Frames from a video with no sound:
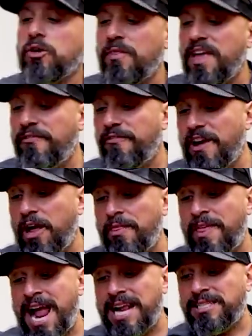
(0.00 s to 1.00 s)
So they
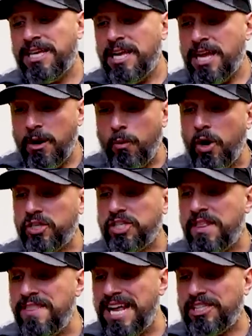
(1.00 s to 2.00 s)
felt that it
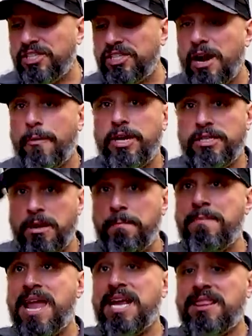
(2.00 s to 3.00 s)
wasn't necessary to
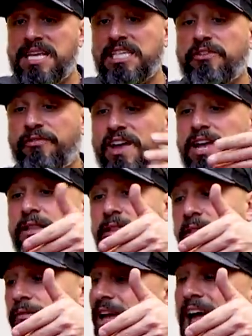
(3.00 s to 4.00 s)
make these fit the